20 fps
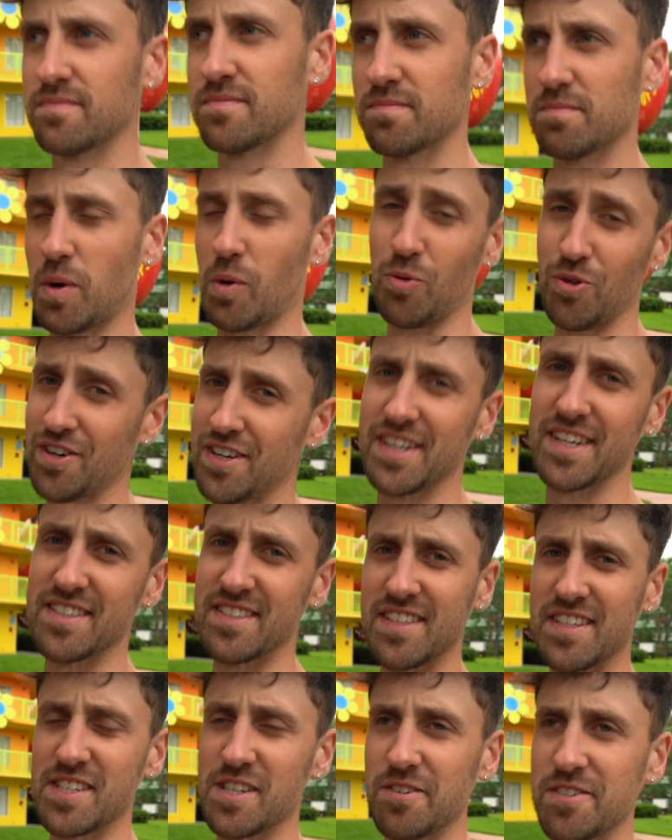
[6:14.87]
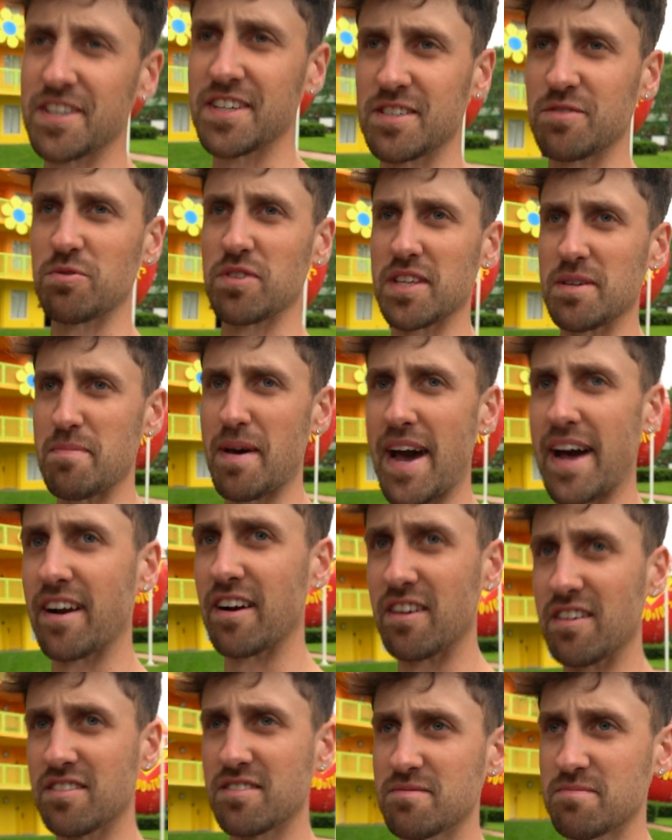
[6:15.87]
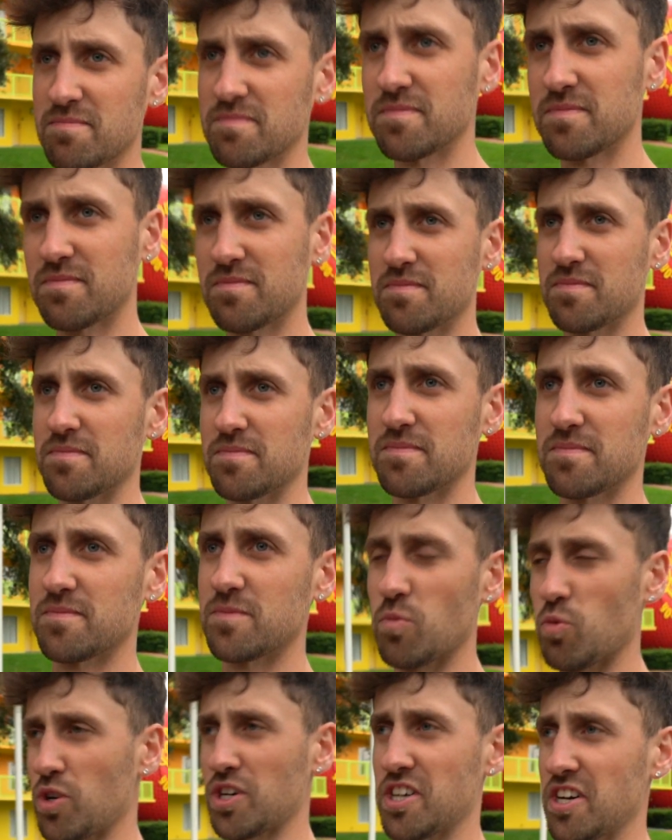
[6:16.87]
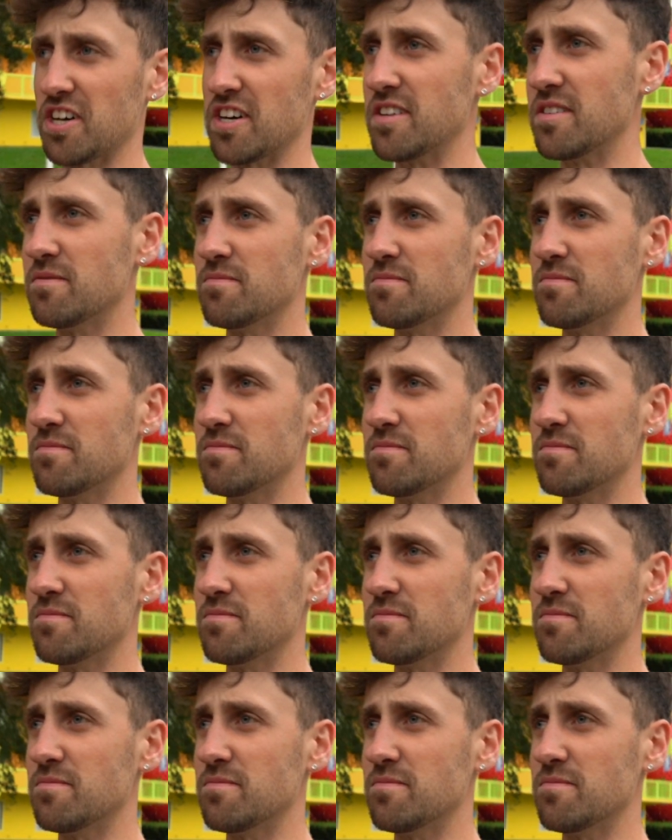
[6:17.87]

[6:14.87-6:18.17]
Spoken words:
But we're in Disney, so it doesn't really matter. We're good.